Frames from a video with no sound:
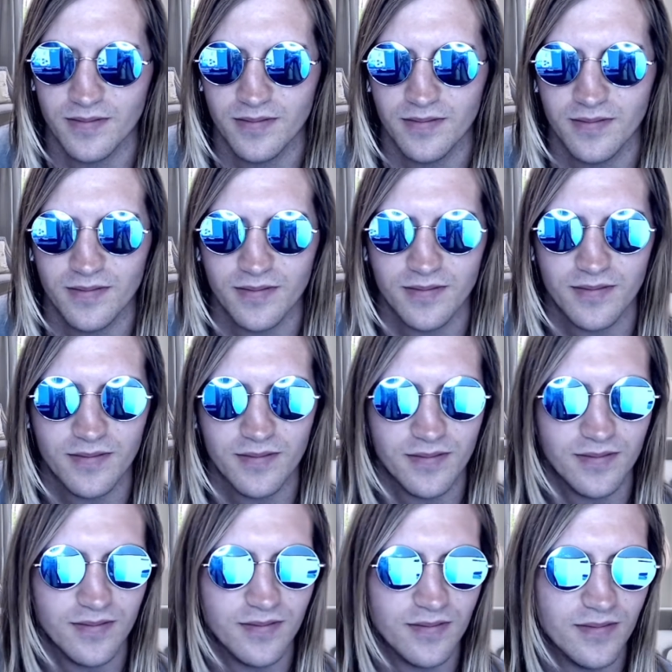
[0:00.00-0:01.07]

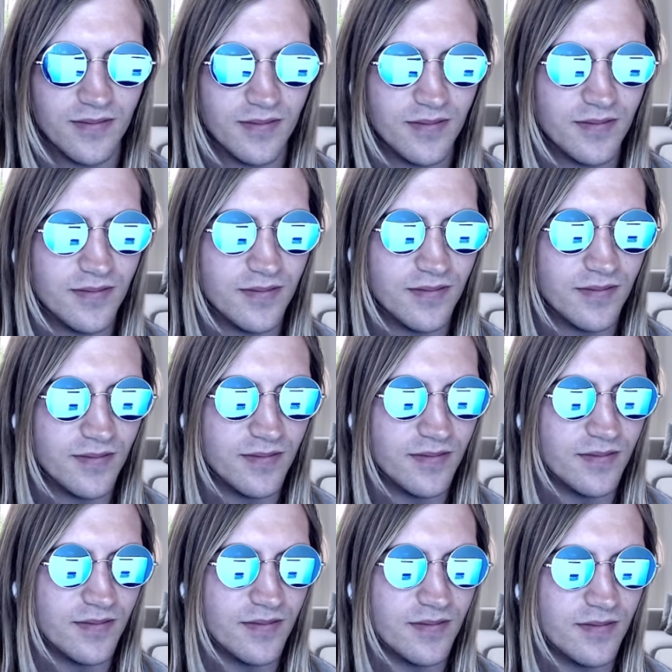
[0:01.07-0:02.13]

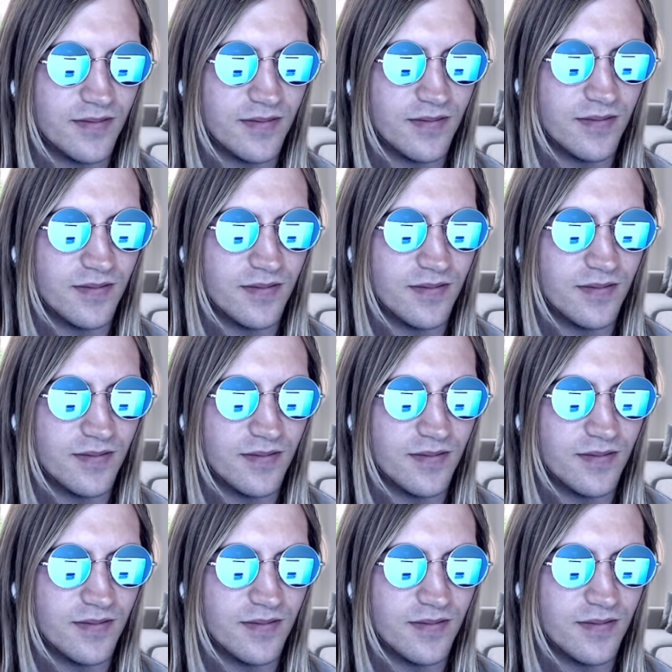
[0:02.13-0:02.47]
Nothing is said.